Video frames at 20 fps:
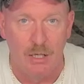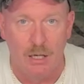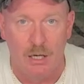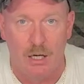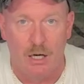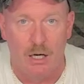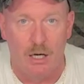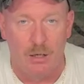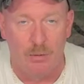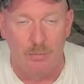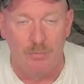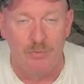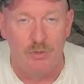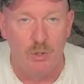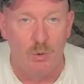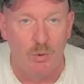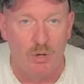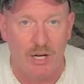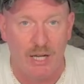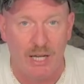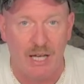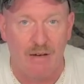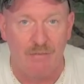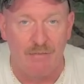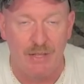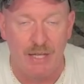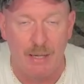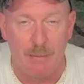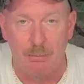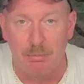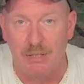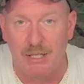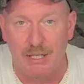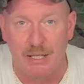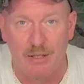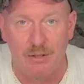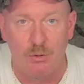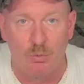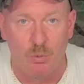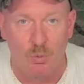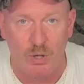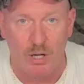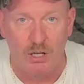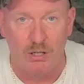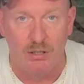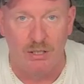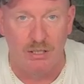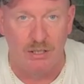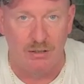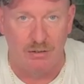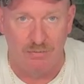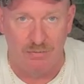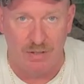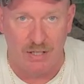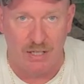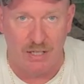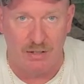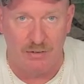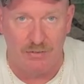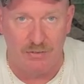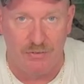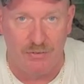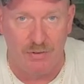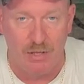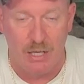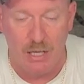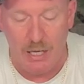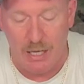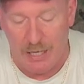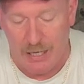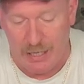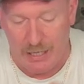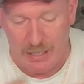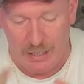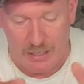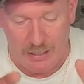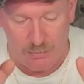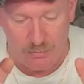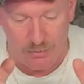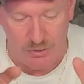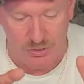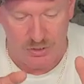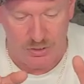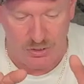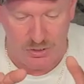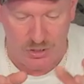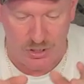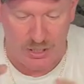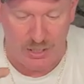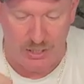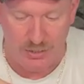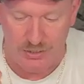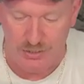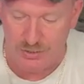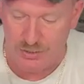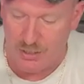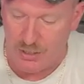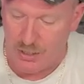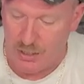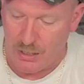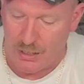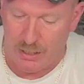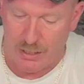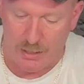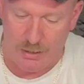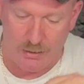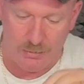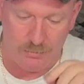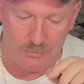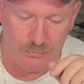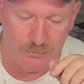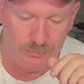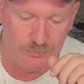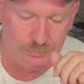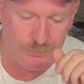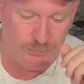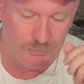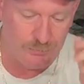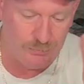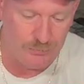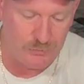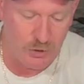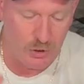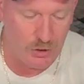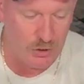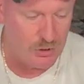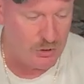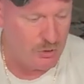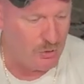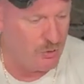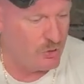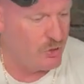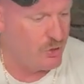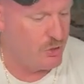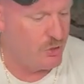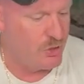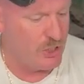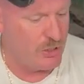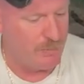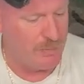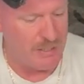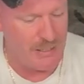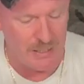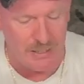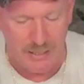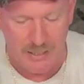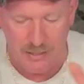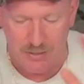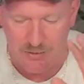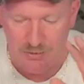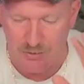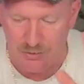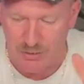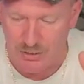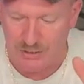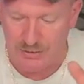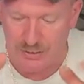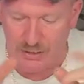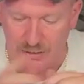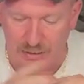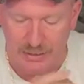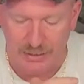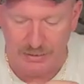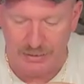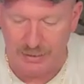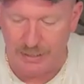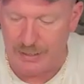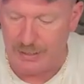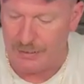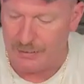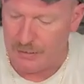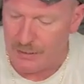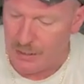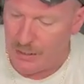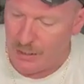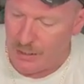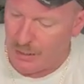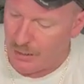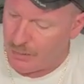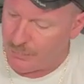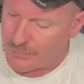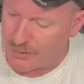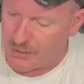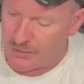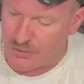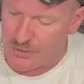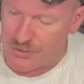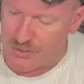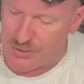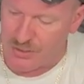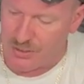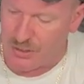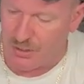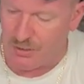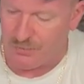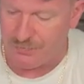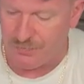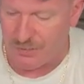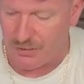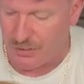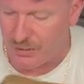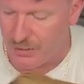You want to have that planned well in advance, and I would suggest you can use GPS or anything like that. Get yourself